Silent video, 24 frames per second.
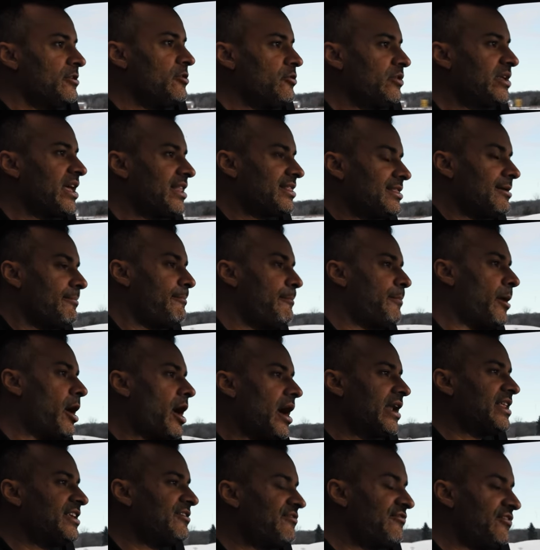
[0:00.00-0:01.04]
You get the
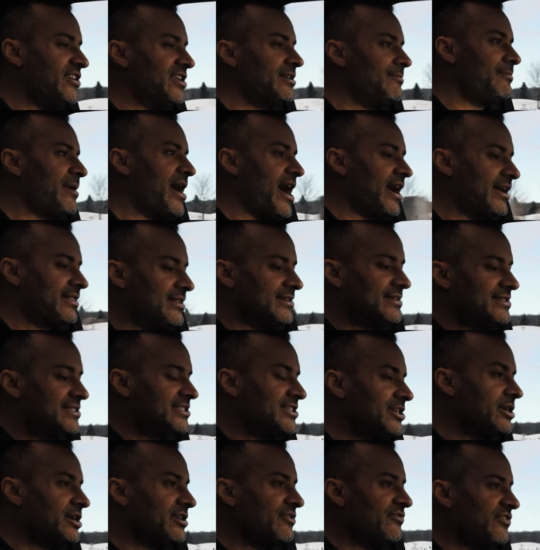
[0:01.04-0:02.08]
body feedback. The
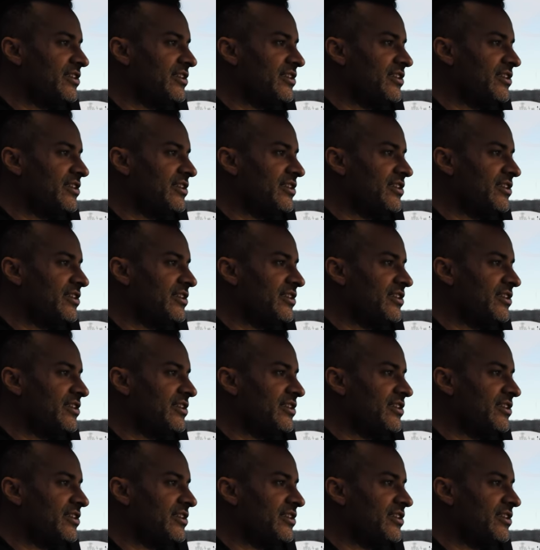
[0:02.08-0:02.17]
steering